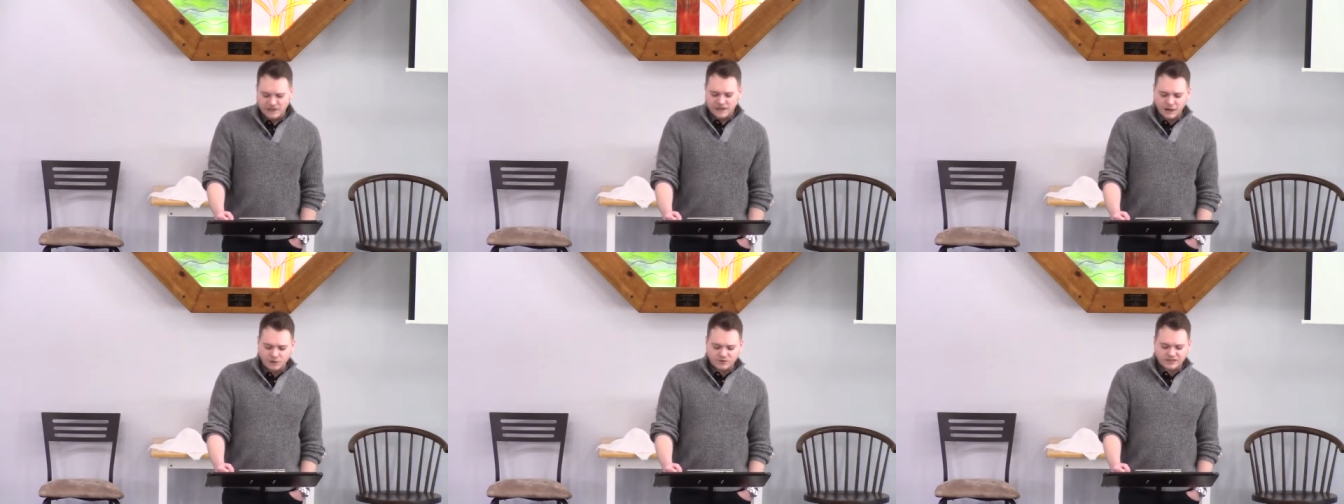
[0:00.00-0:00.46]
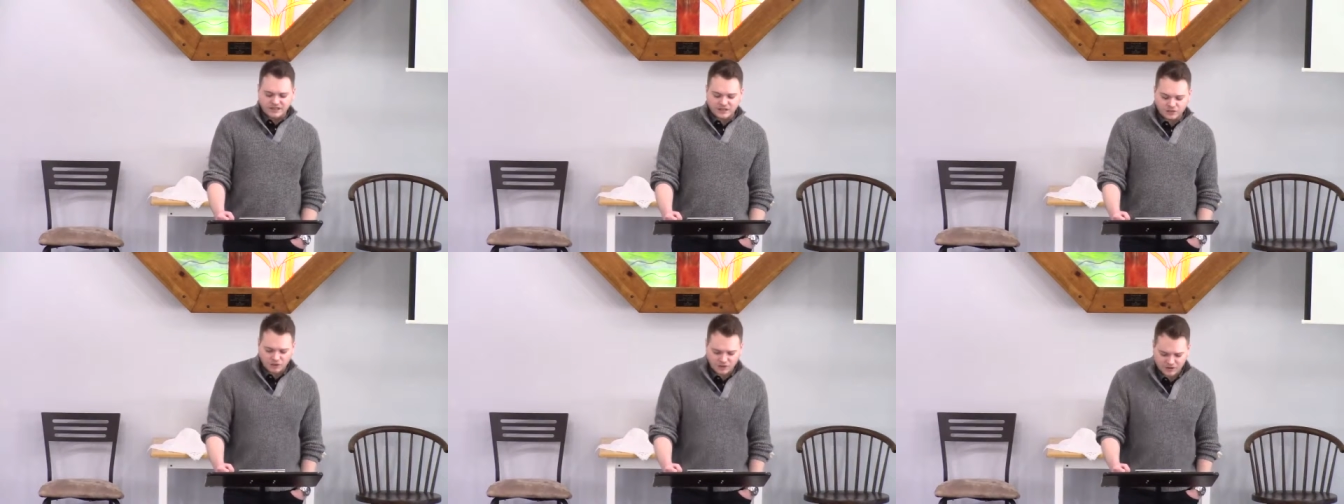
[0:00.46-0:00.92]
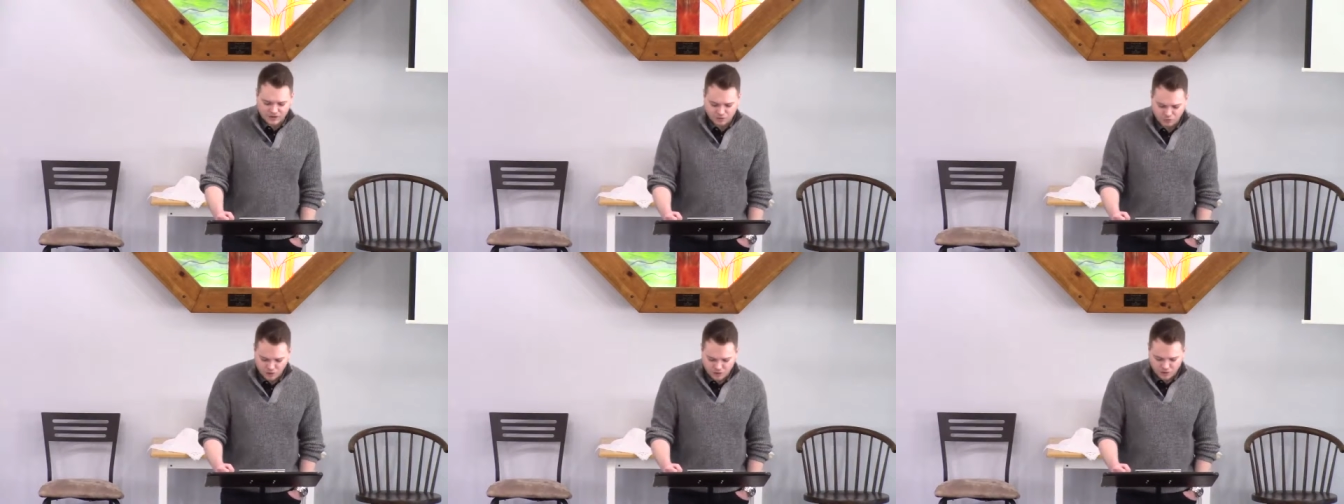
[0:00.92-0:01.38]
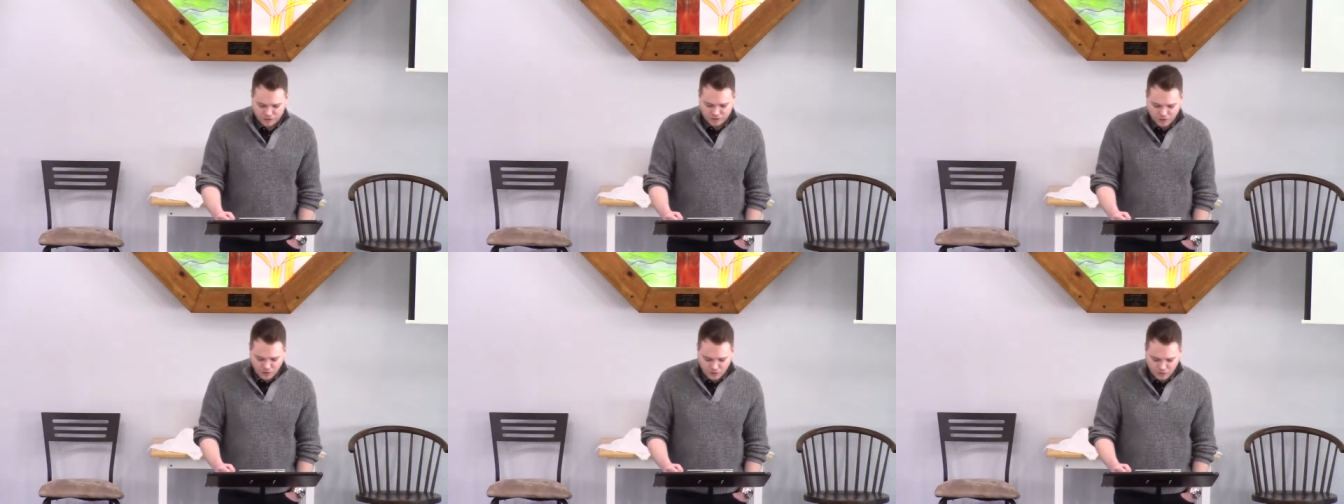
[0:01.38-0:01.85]
And I will secure his royal
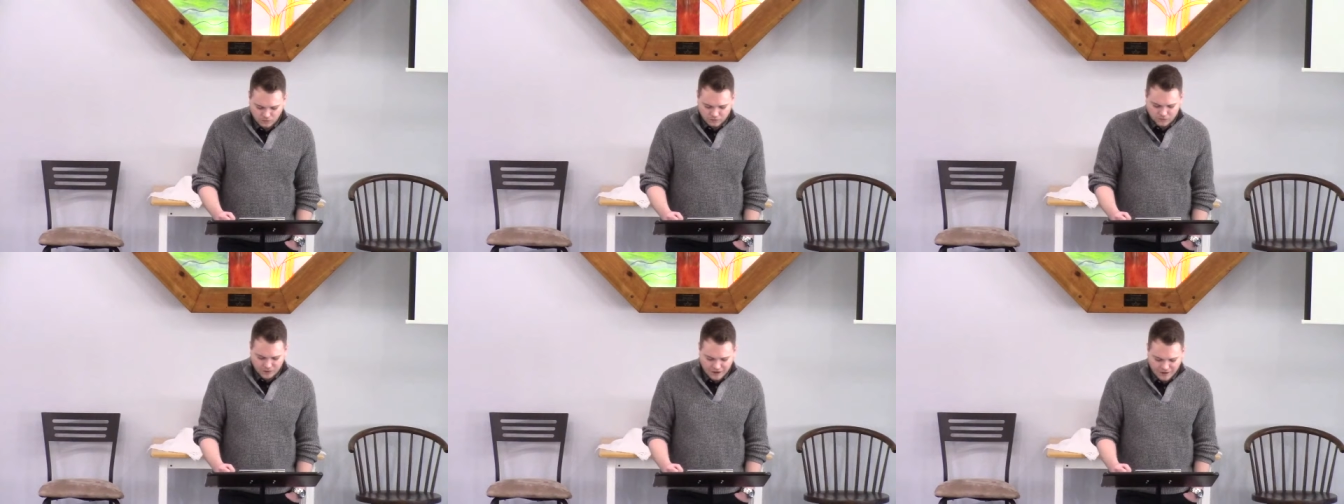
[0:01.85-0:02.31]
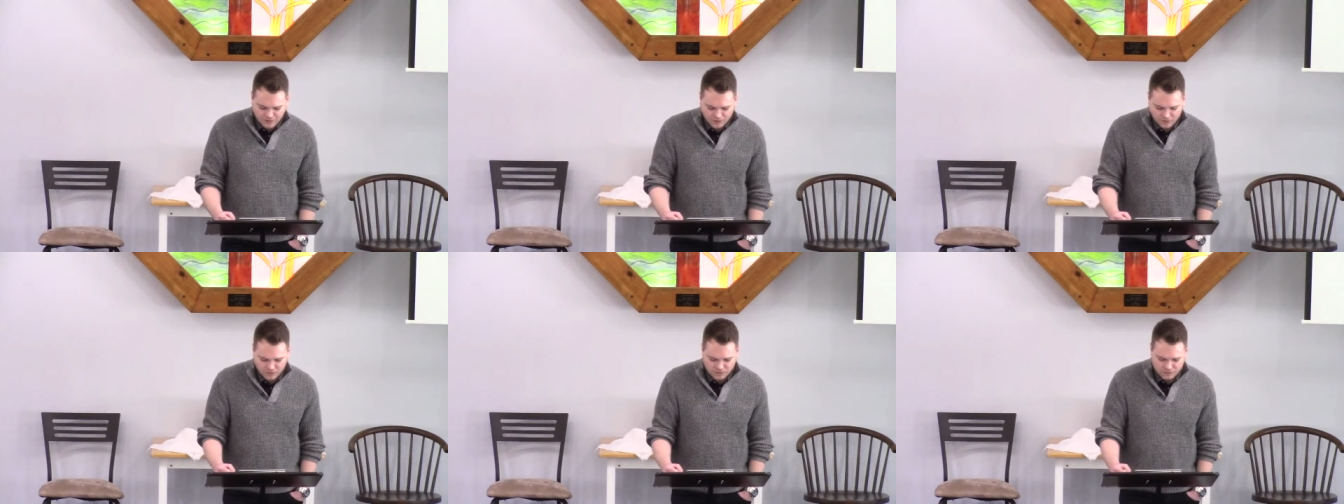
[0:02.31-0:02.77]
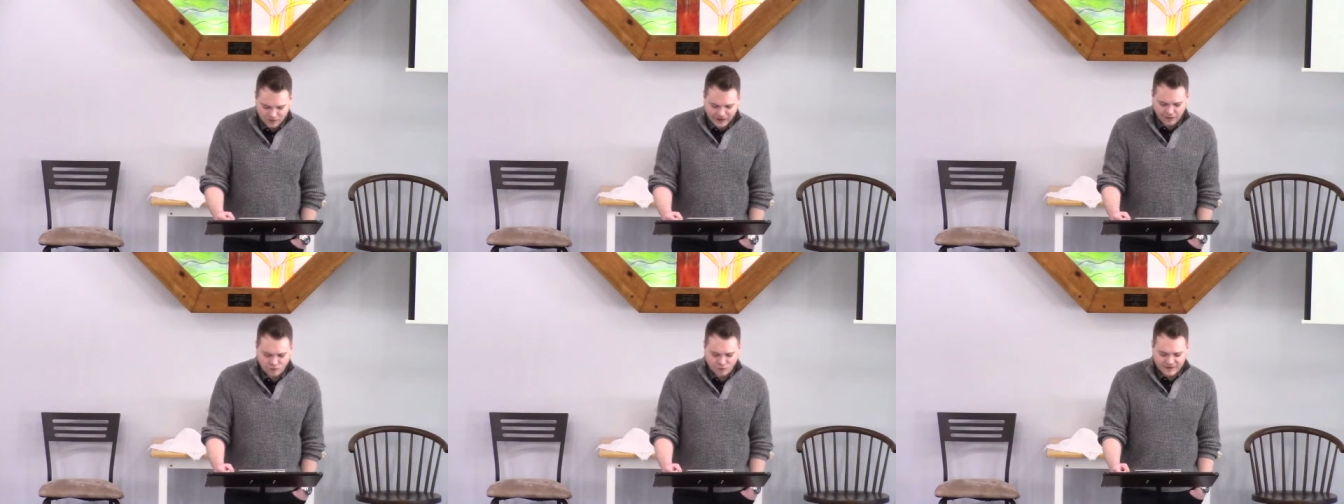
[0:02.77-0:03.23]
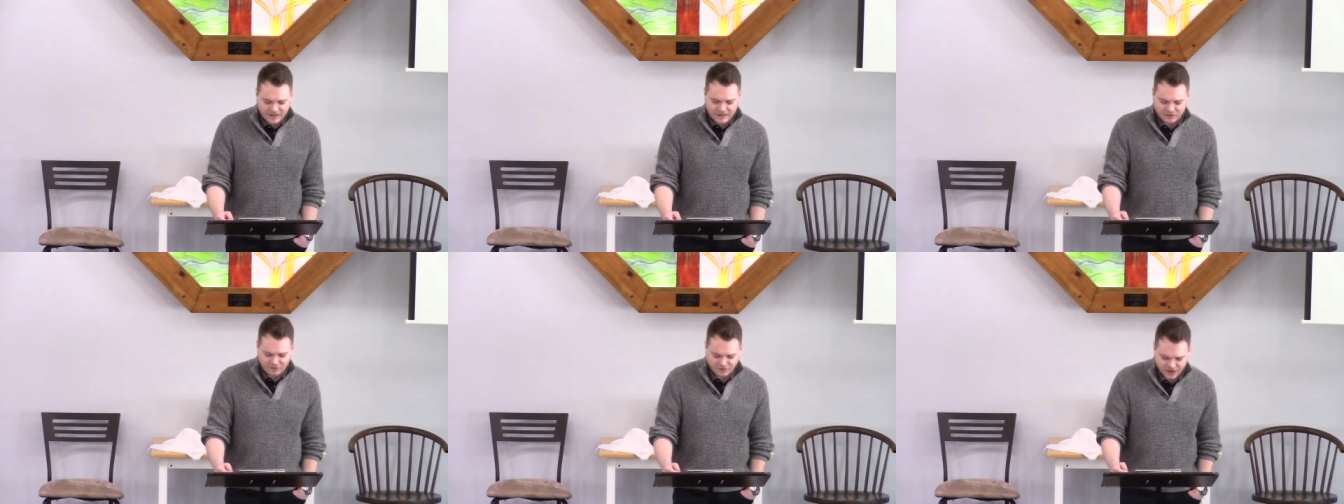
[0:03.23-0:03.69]
throne forever. I will be
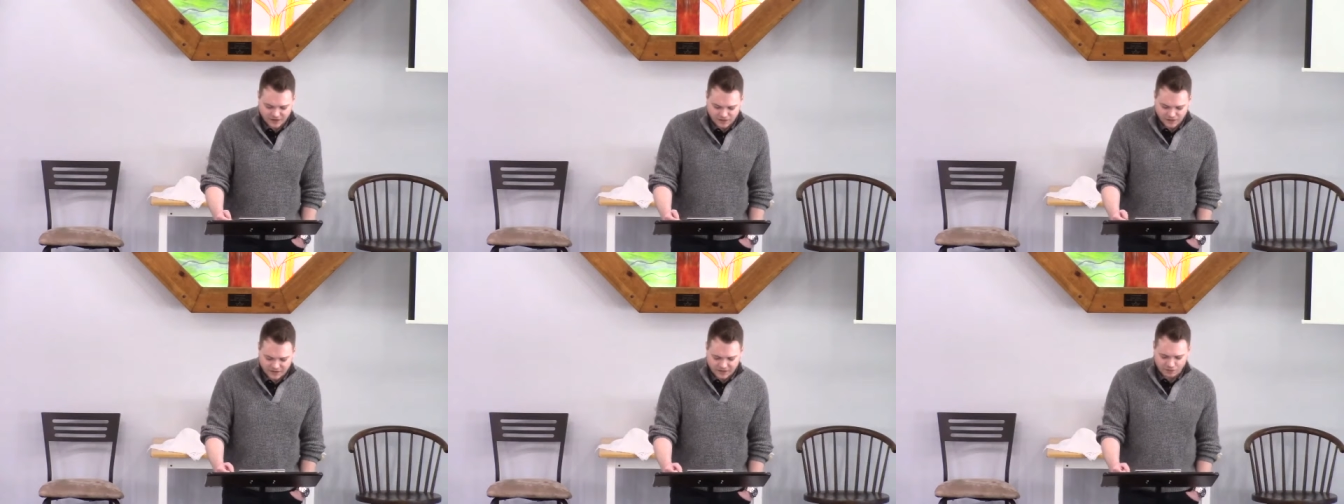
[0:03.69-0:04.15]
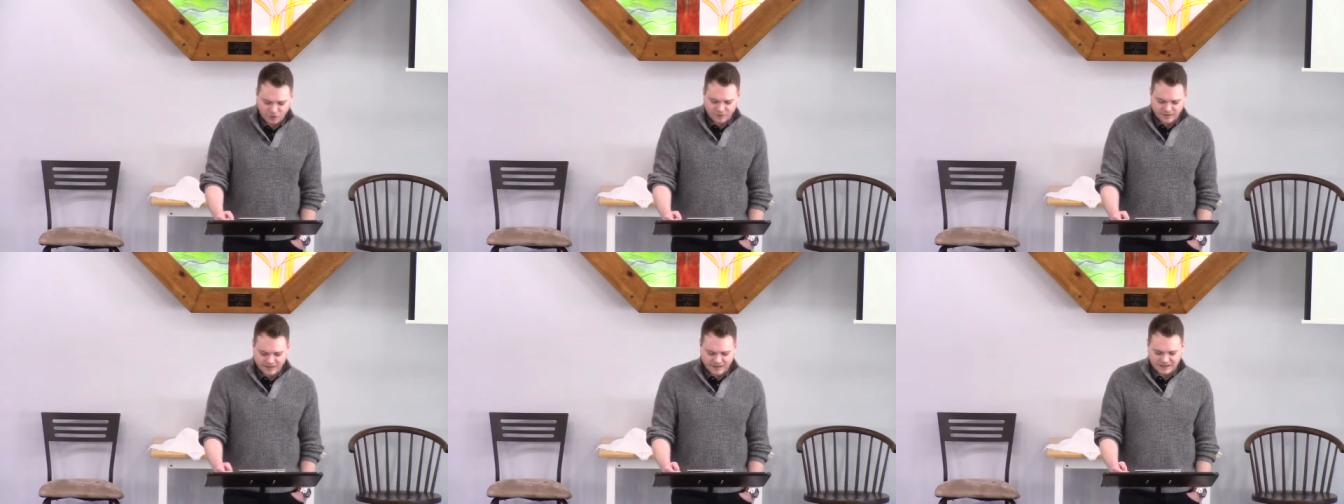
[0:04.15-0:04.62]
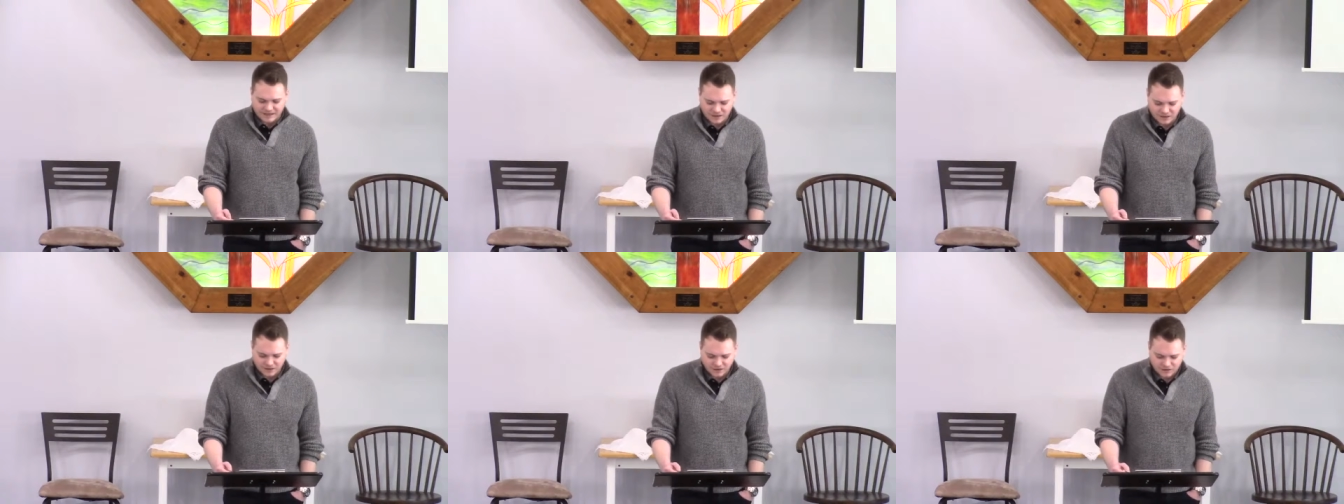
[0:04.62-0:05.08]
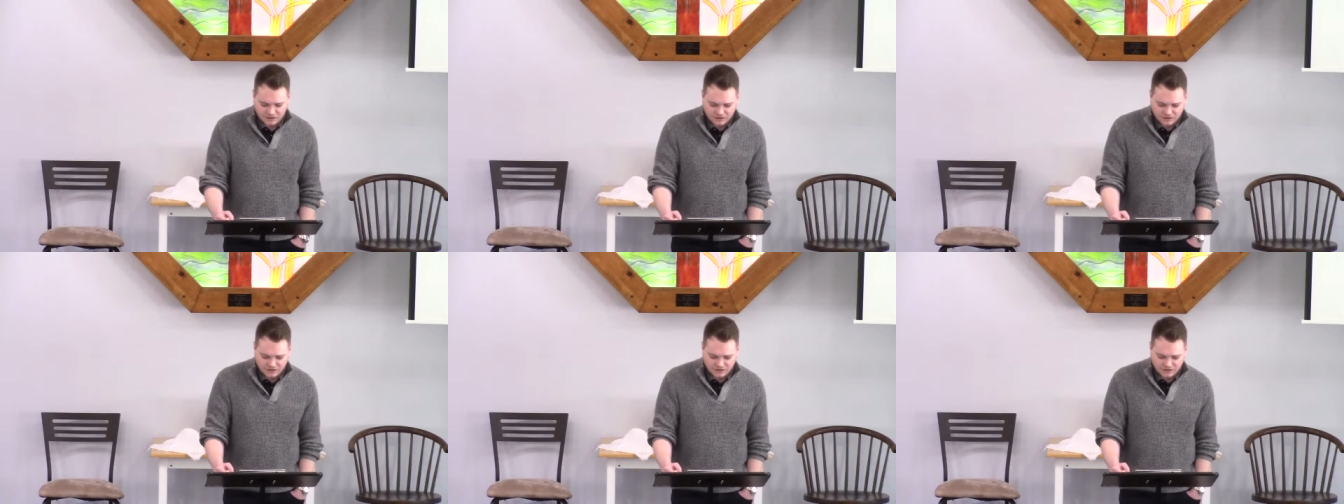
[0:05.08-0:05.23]
his father, and he will be my son.